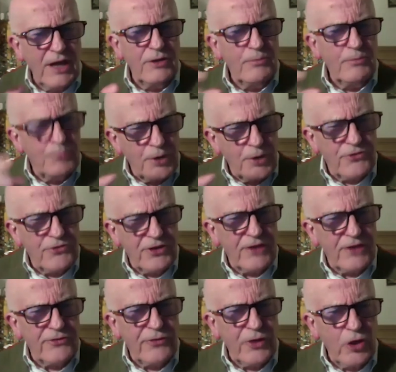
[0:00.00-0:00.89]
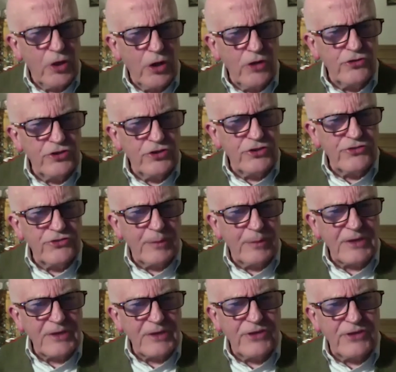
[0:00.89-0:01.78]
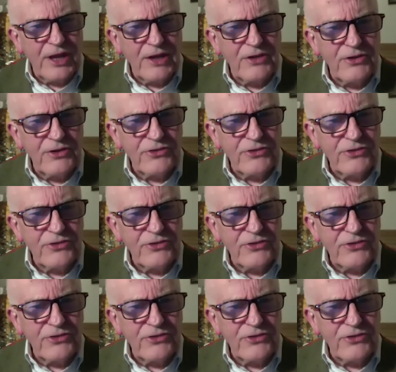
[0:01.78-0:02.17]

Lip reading: and process theology to some extent, is